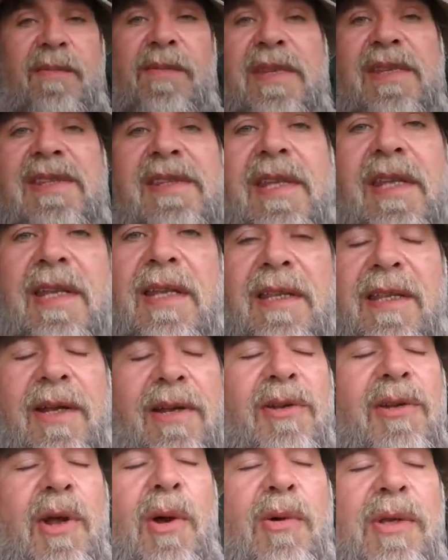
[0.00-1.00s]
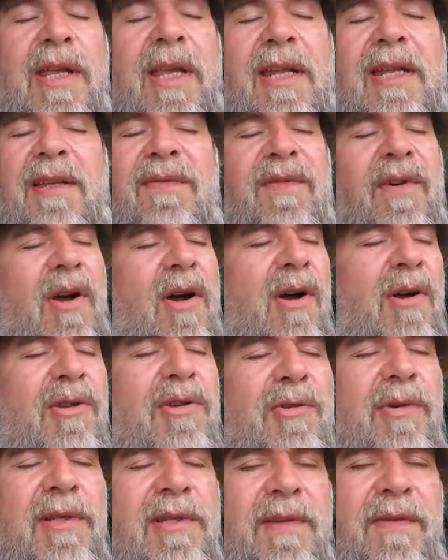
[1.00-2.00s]
have been sitting there, no kidding, for
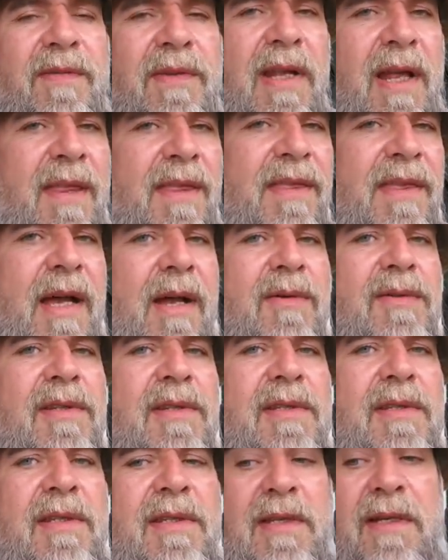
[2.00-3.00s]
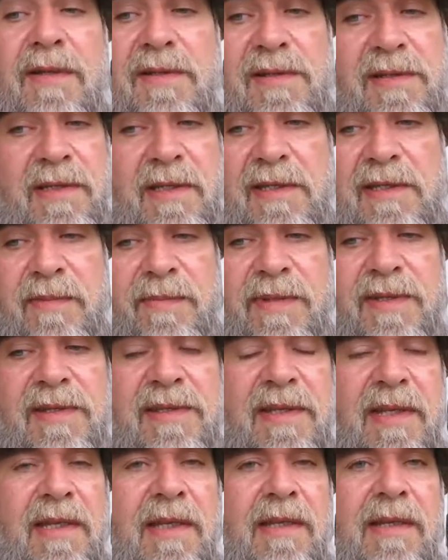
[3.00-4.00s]
hundreds, if not thousands of years, seeds have been
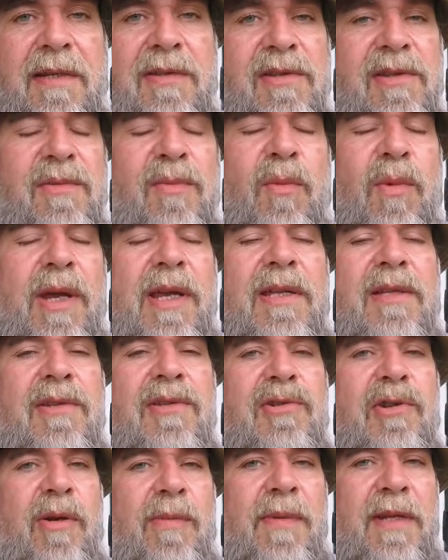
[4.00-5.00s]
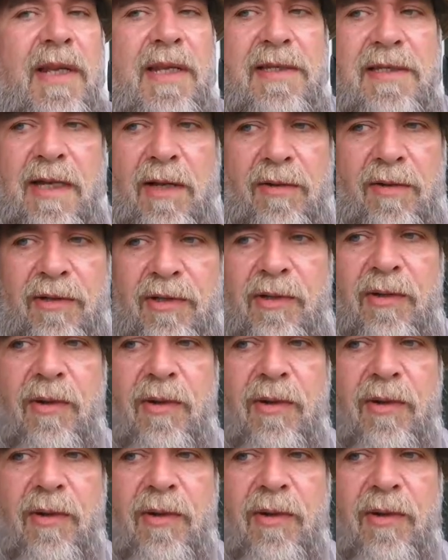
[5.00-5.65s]
sitting there just waiting to germinate down in the